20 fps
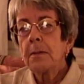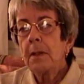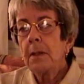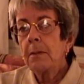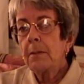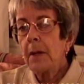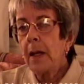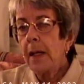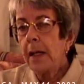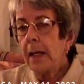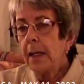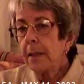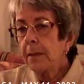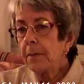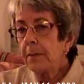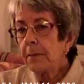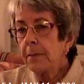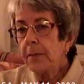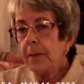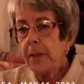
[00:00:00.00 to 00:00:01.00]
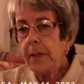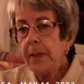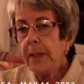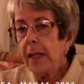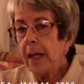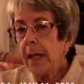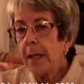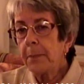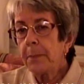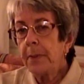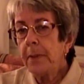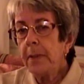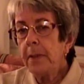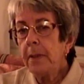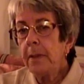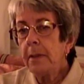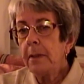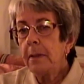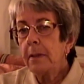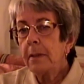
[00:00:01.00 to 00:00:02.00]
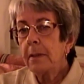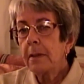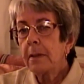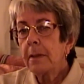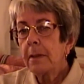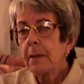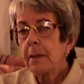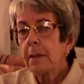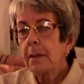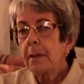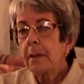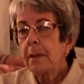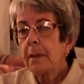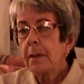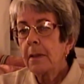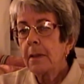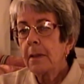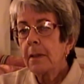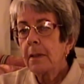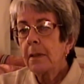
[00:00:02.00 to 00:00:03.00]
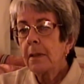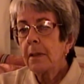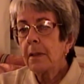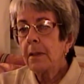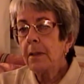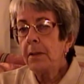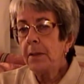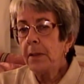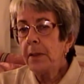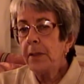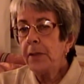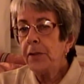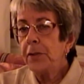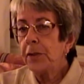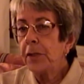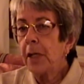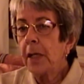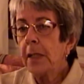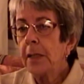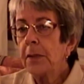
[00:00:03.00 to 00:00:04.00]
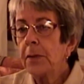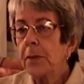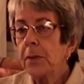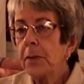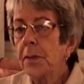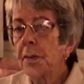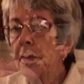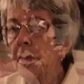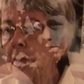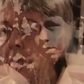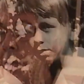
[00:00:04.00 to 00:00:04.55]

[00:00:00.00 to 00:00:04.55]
I had a very happy early childhood